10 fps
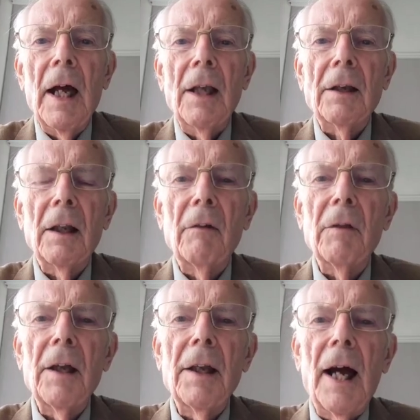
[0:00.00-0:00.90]
It's
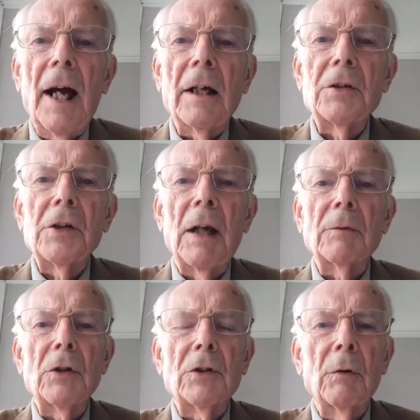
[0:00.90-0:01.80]
lovely in Acts
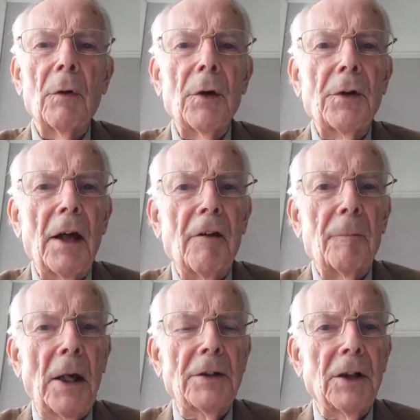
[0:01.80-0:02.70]
chapter 2, on the day of
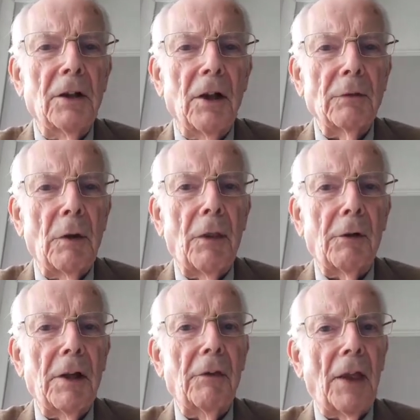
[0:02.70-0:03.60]
Pentecost, when
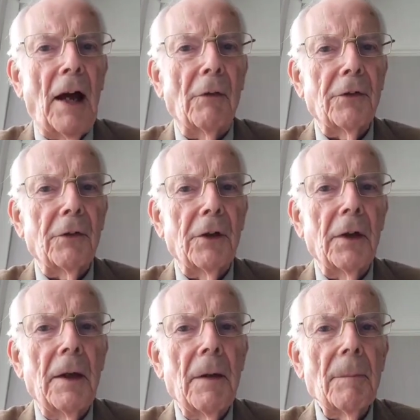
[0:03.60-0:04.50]
3,000
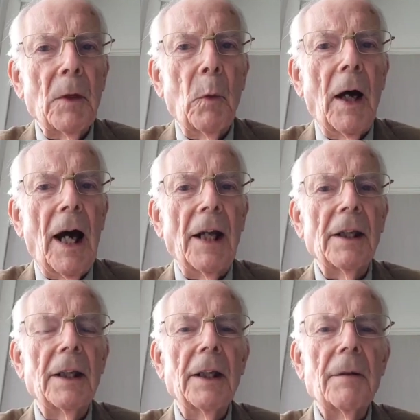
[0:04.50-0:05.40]
were
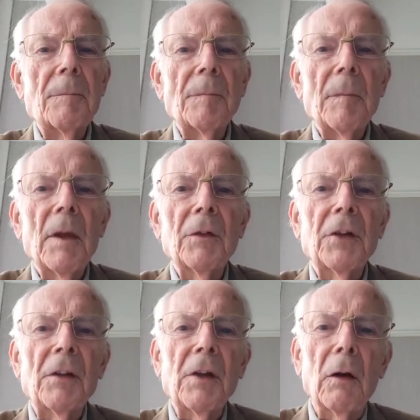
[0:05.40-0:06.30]
added, it
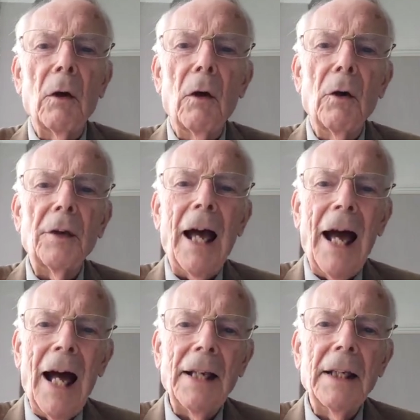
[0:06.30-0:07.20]
says the Lord
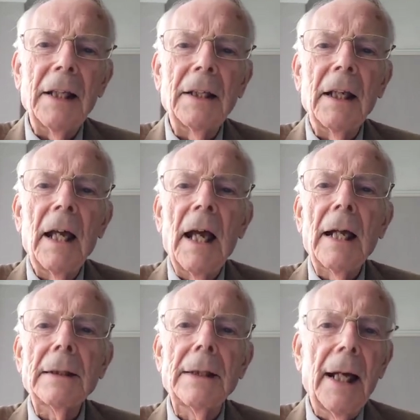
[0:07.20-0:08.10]
added
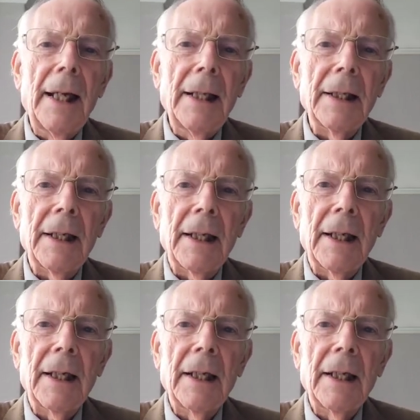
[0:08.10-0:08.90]
daily